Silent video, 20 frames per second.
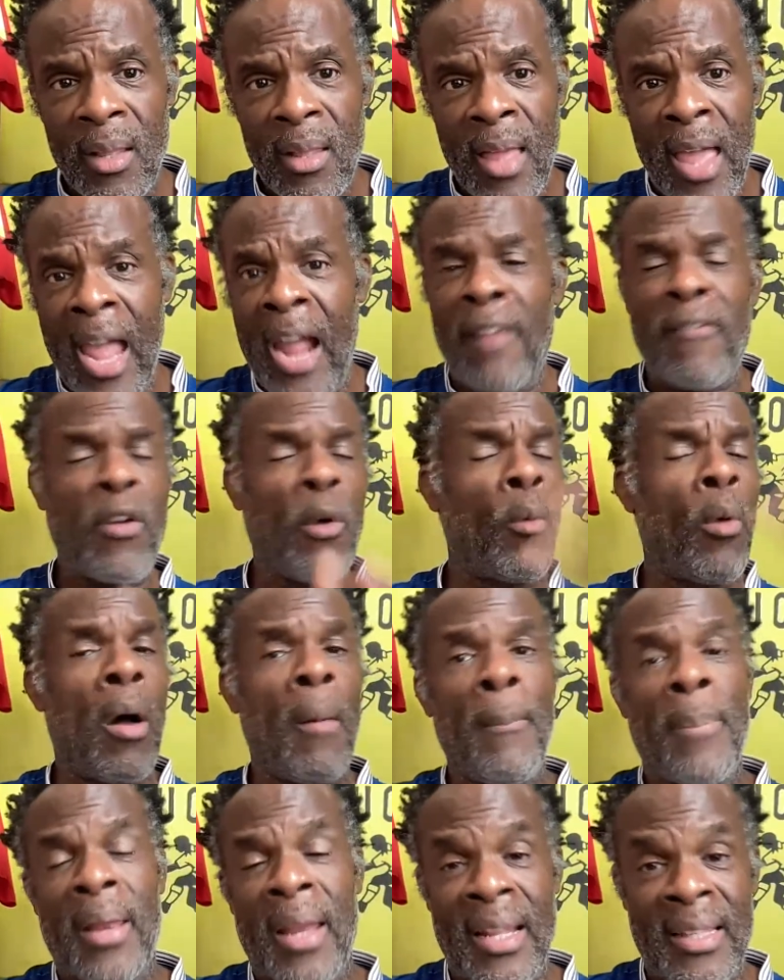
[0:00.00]
everyone,
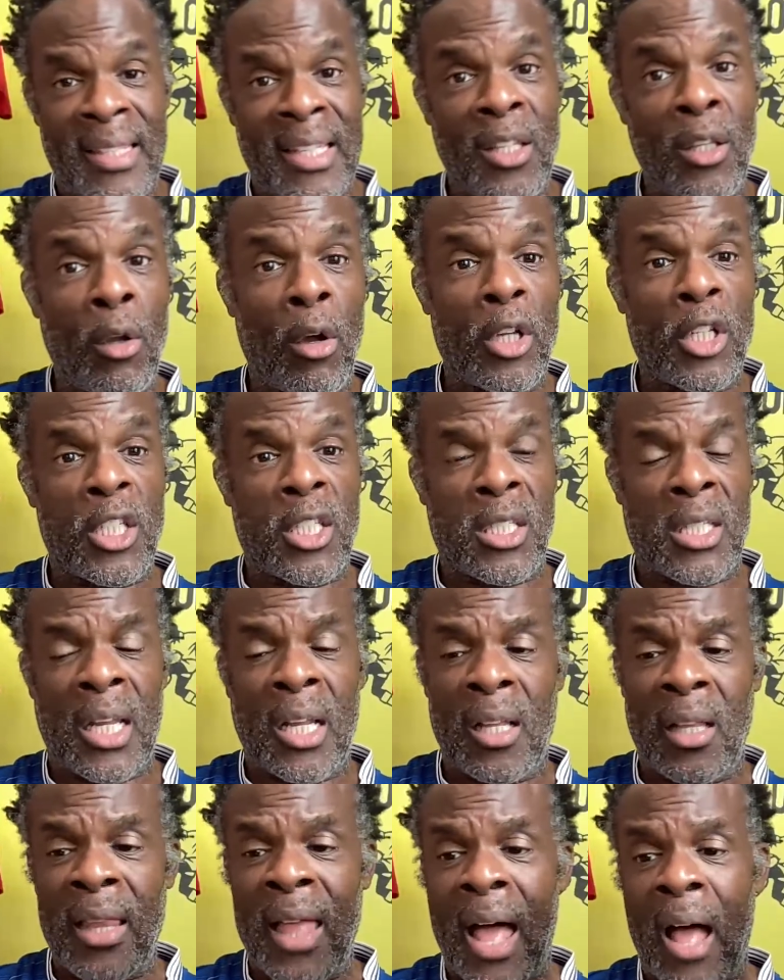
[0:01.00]
but I did not
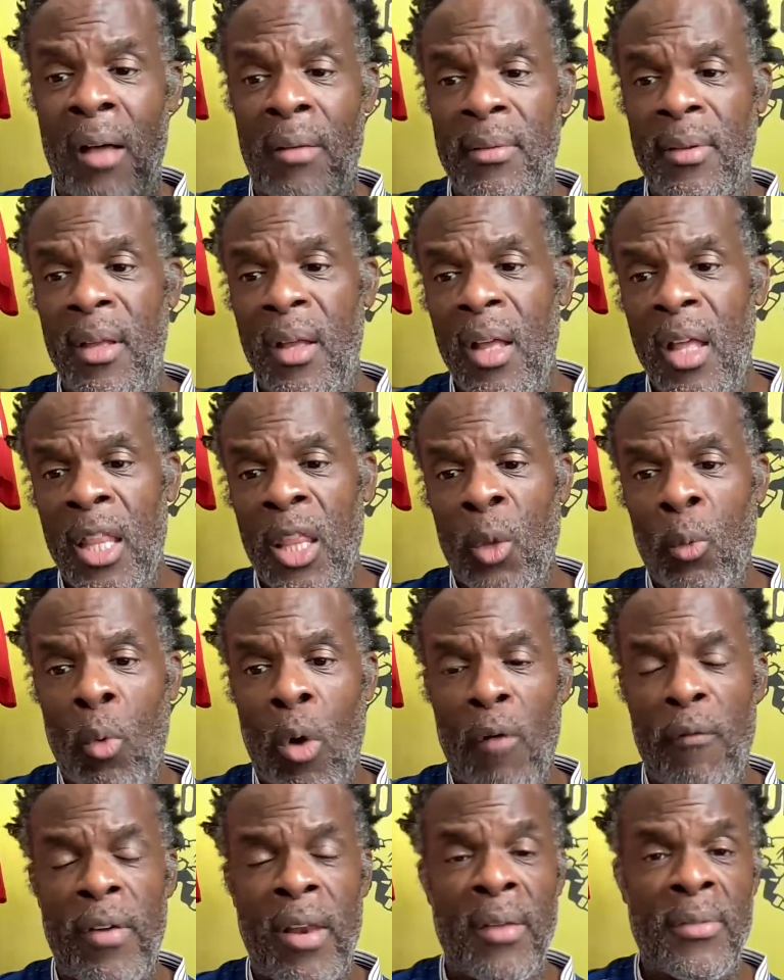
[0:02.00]
single out the
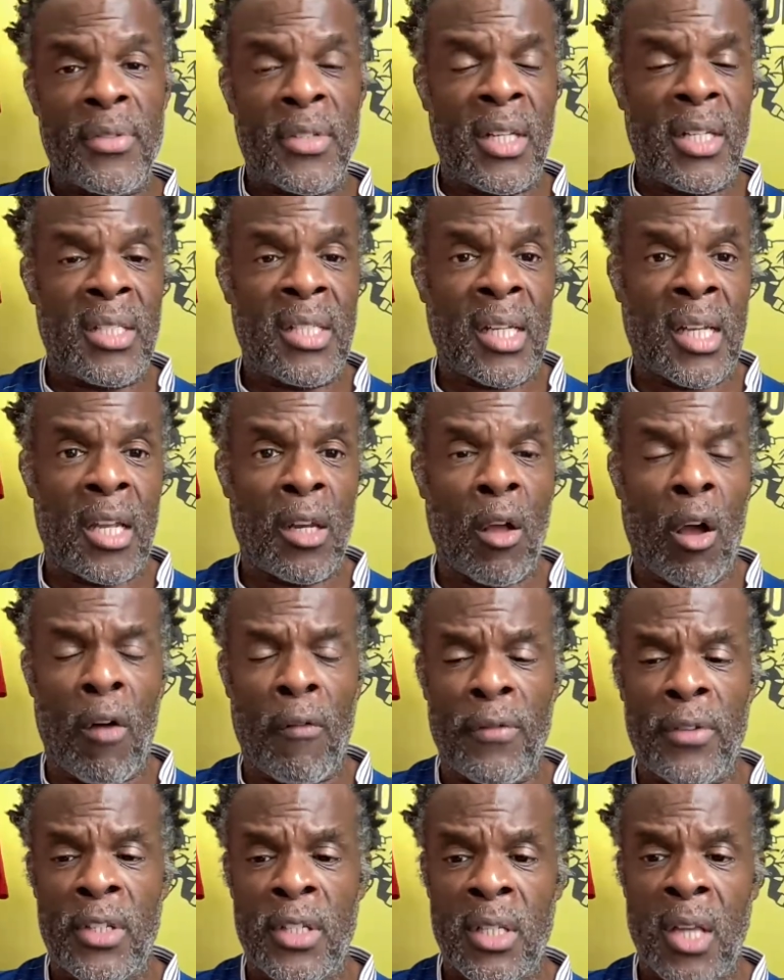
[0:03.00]
Watford FC ticket
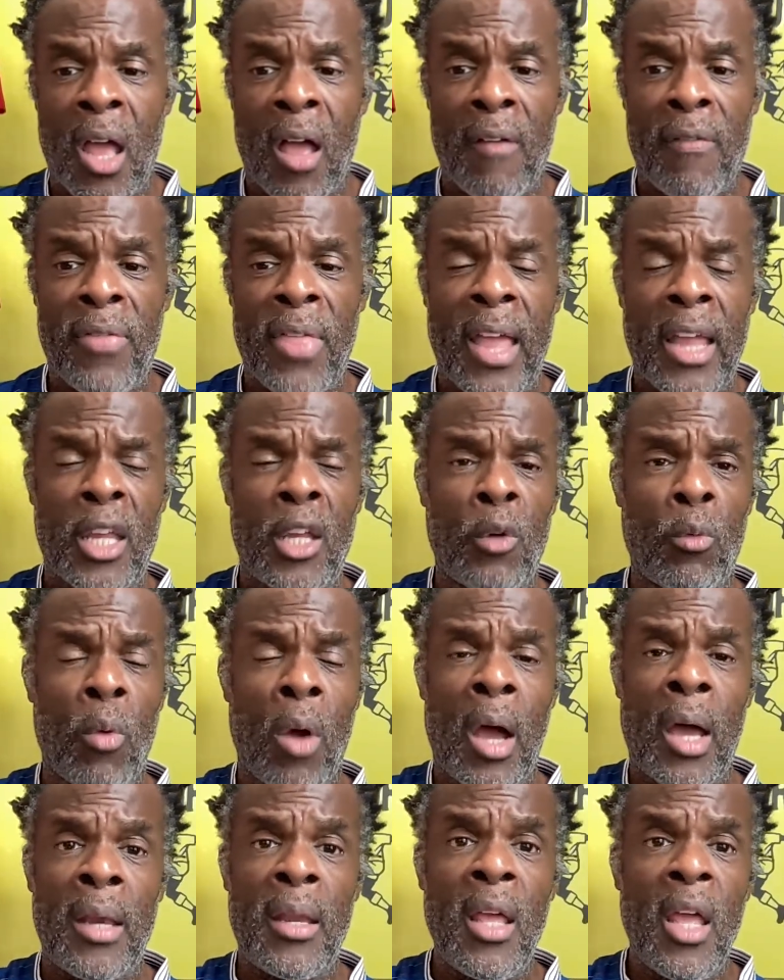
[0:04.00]
office staff. Thank you,
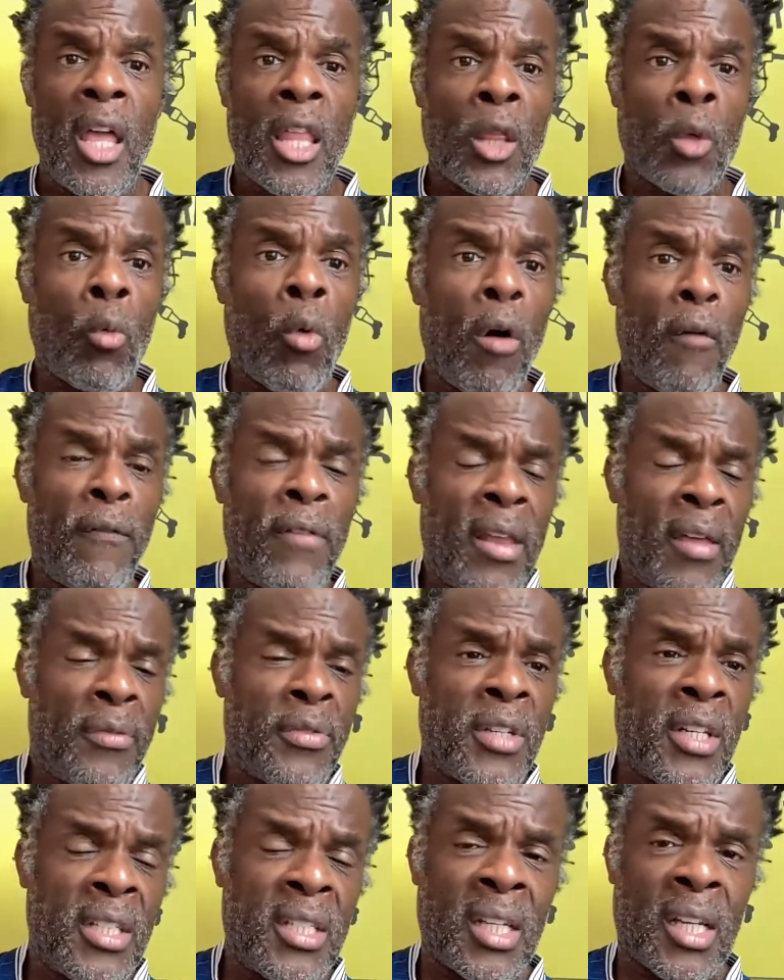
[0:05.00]
Ryan. The Watford
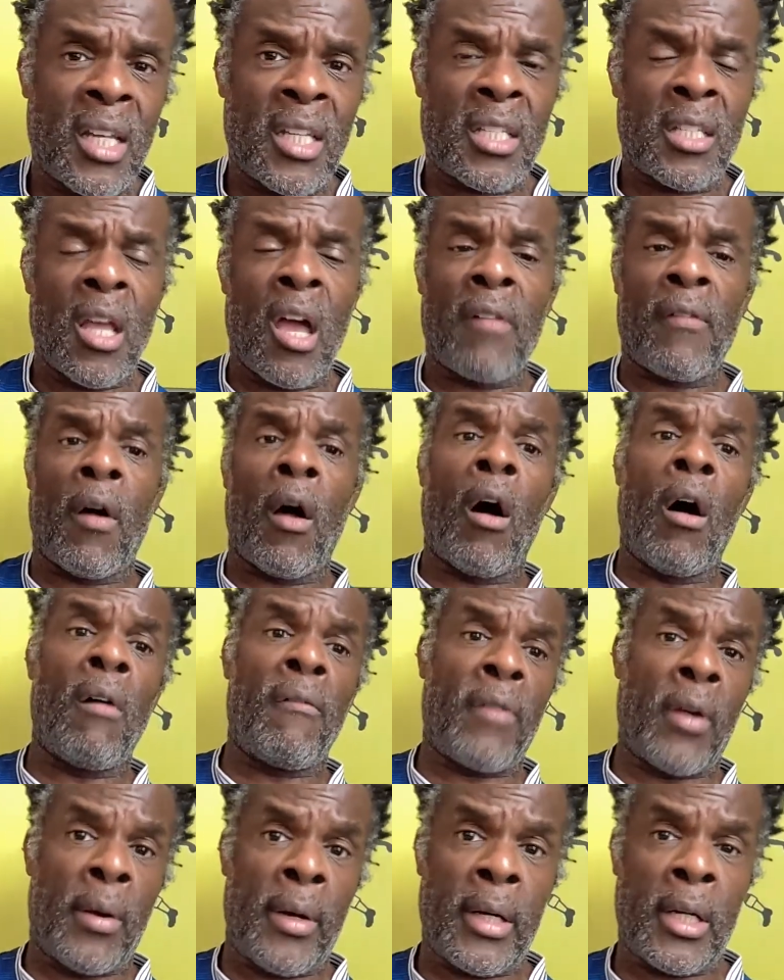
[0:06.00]
FC ticket staff are
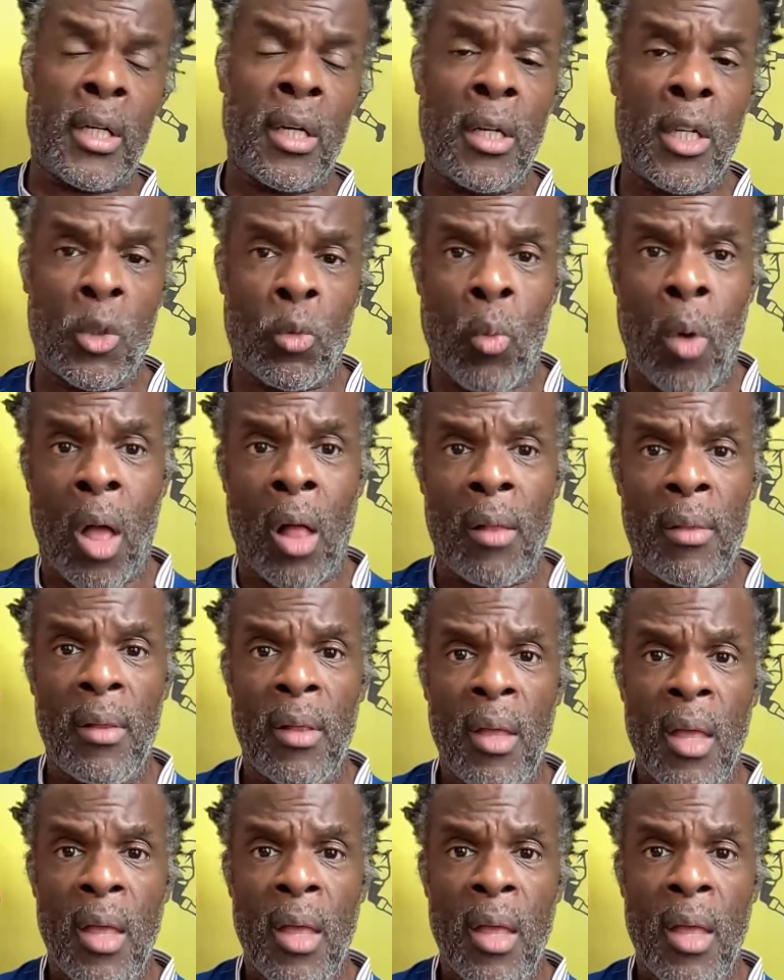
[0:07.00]
very good as well.